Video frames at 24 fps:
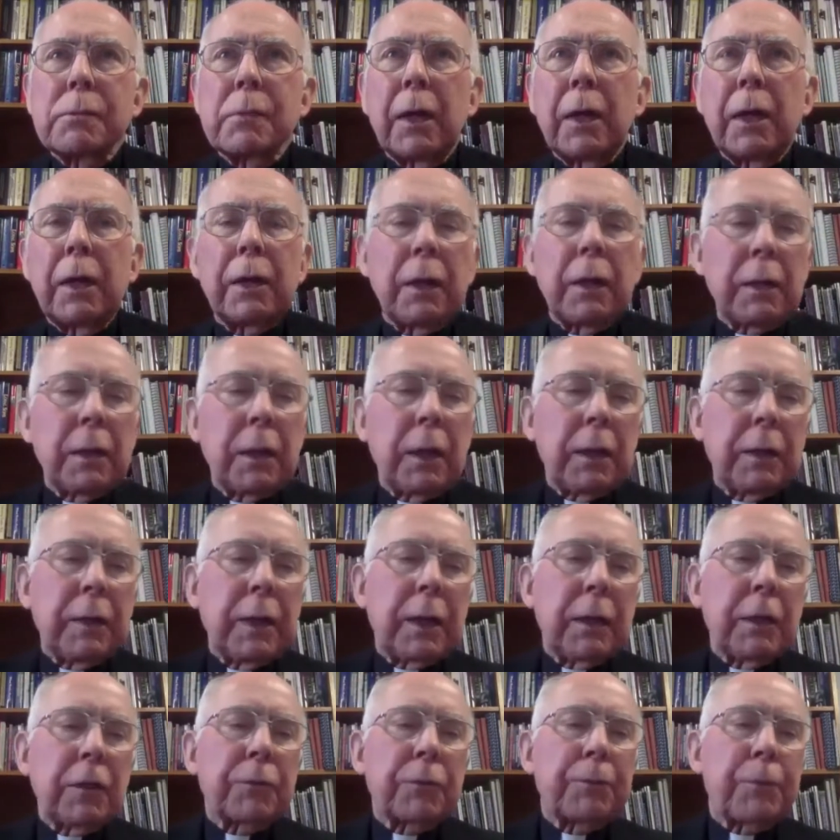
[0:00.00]

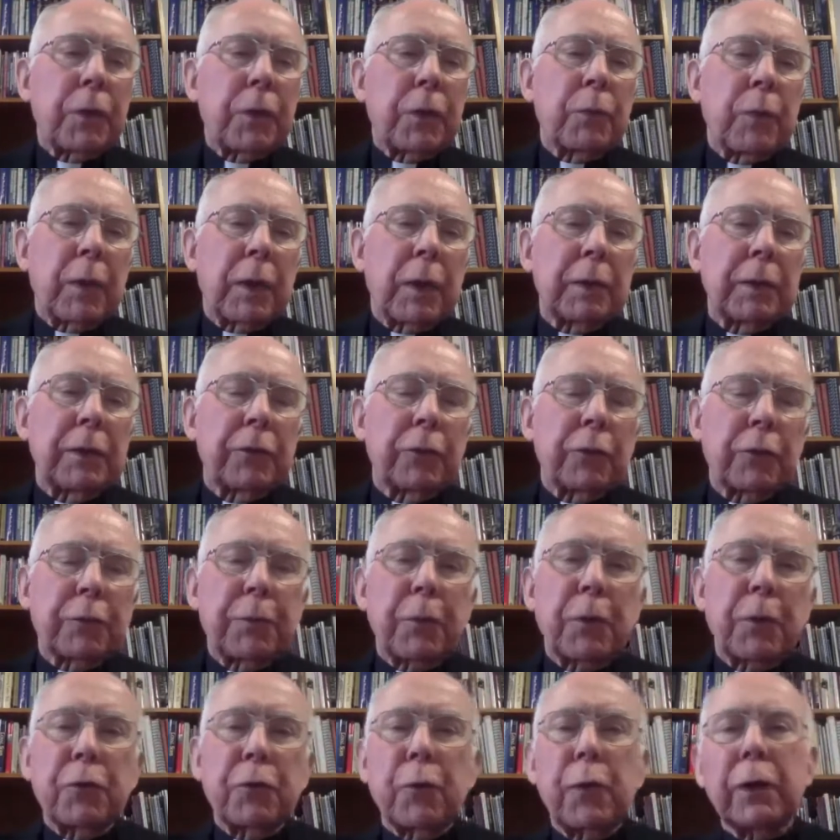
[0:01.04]
that is pretty well
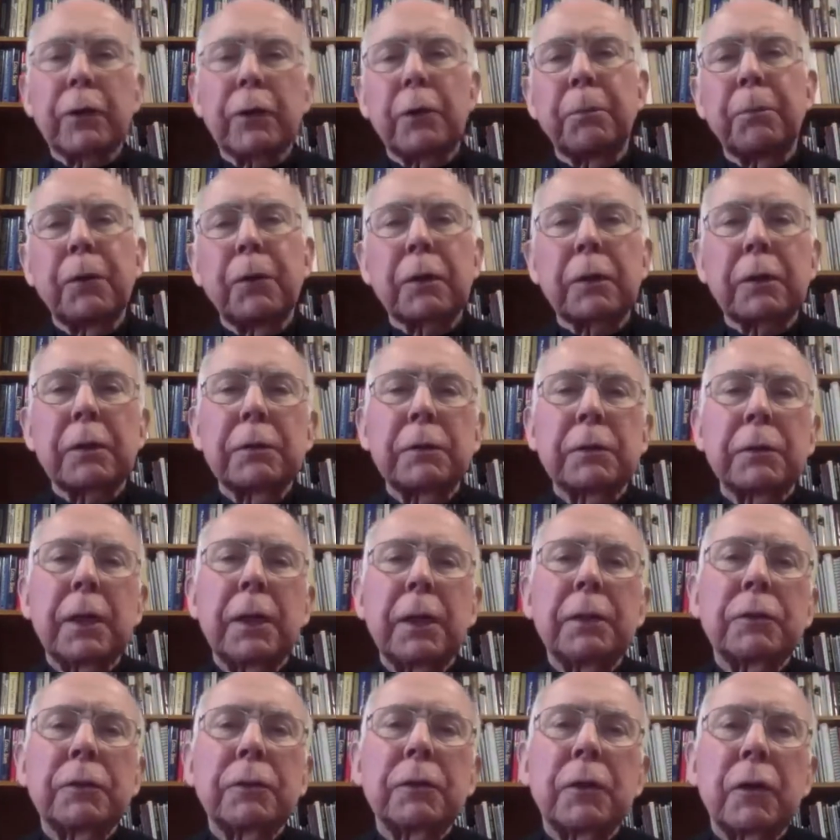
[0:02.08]
interspersed throughout the book,
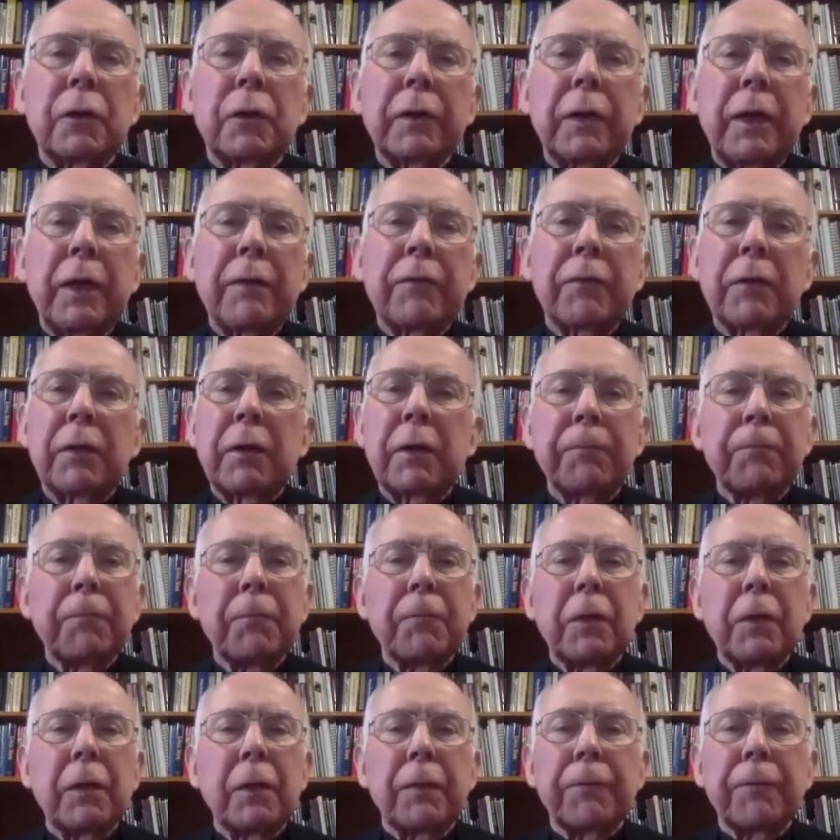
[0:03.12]
as you know, even
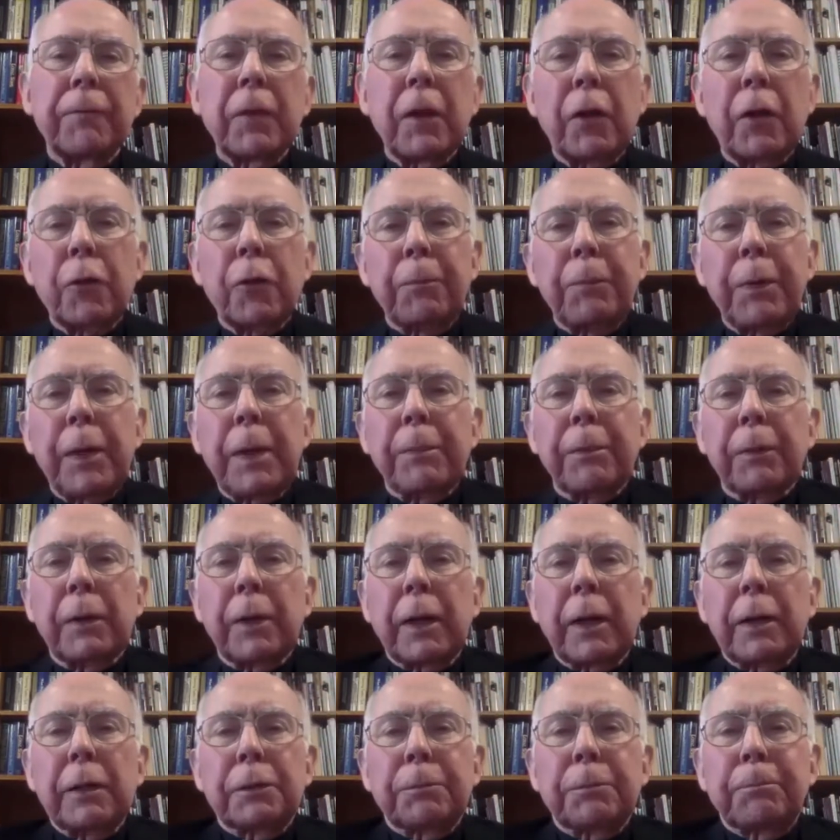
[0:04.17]
other people
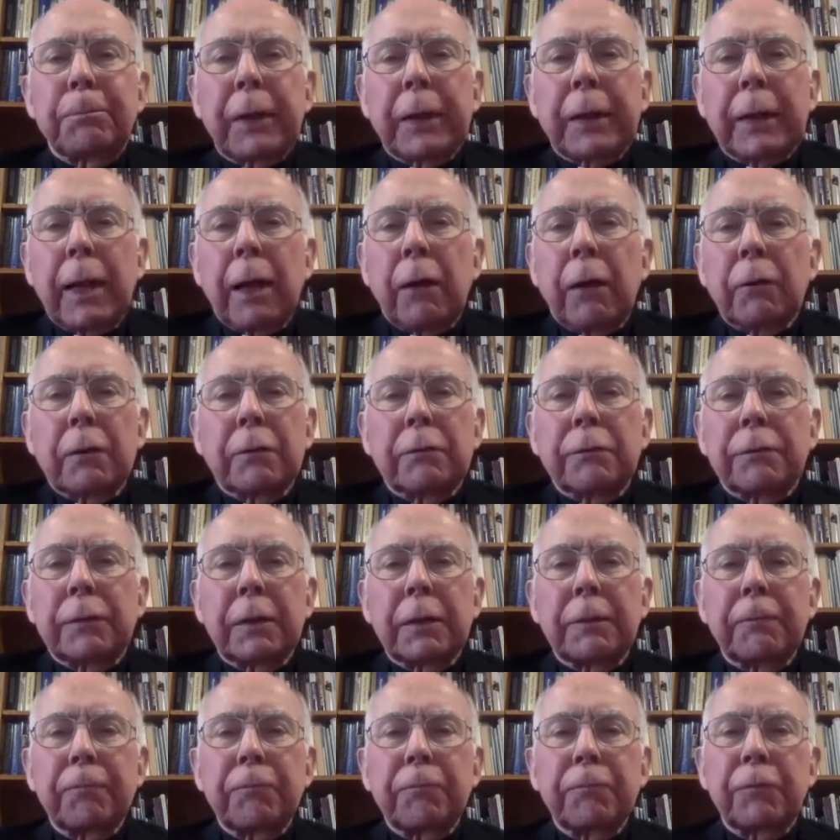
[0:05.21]
that I just pick out of,
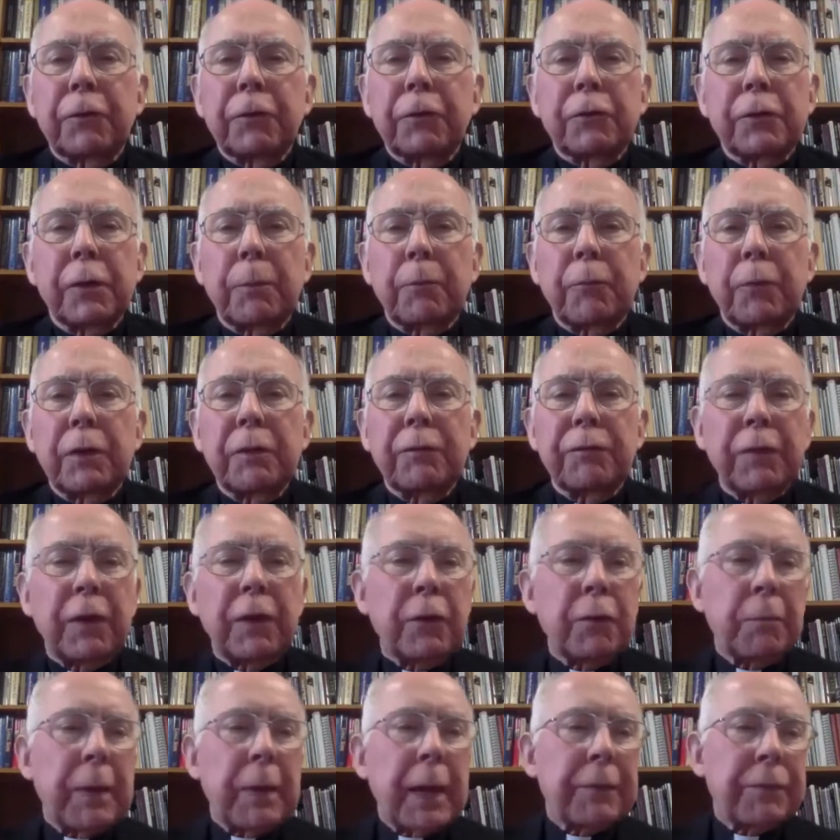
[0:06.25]
for some reason,
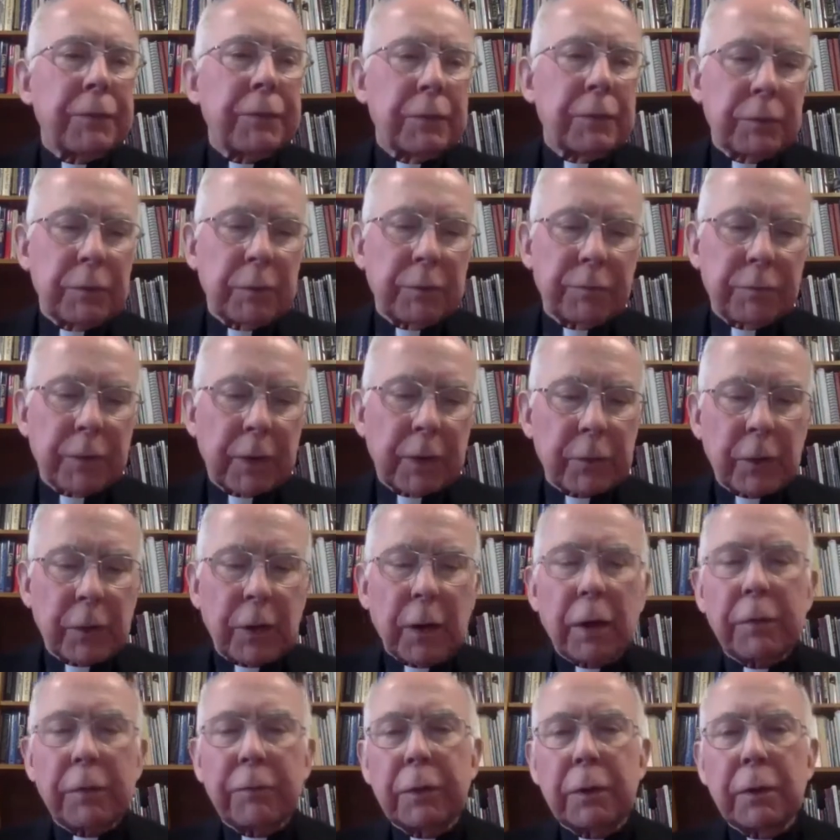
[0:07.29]
Father Mathis and Father
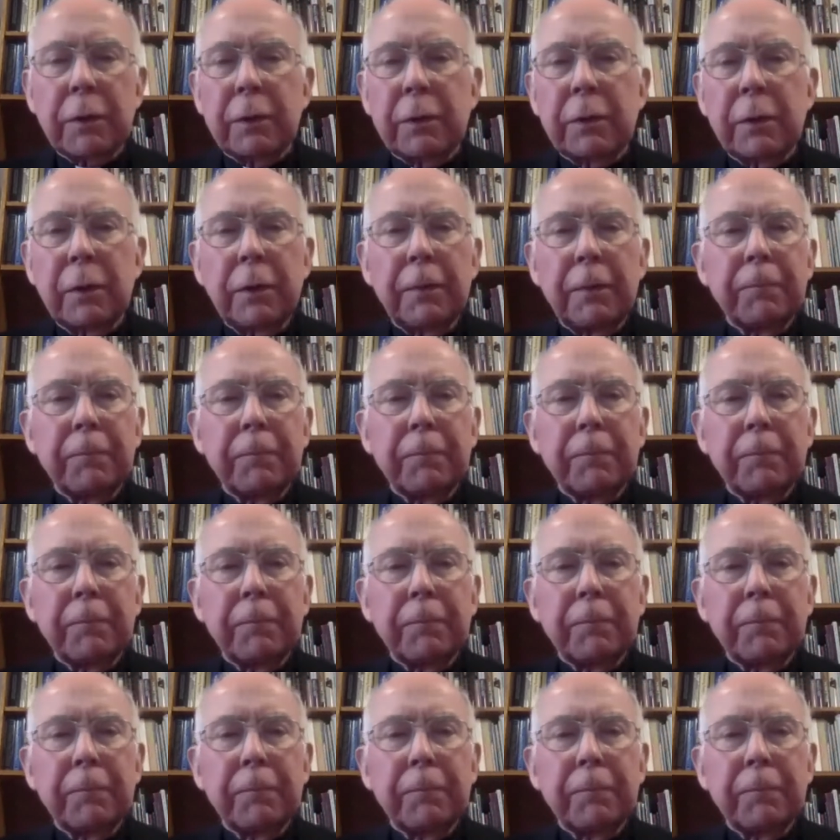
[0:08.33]
Harvey and